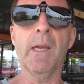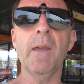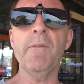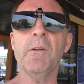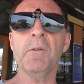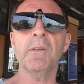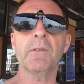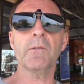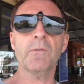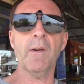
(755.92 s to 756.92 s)
If you're going
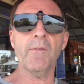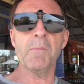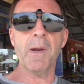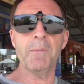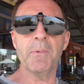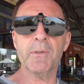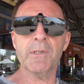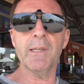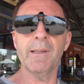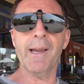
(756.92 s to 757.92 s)
to travel by
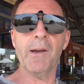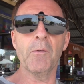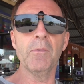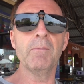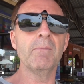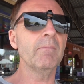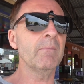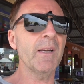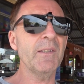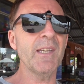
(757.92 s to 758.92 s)
bus in Laos,
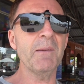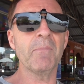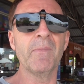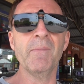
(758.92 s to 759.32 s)
my tip,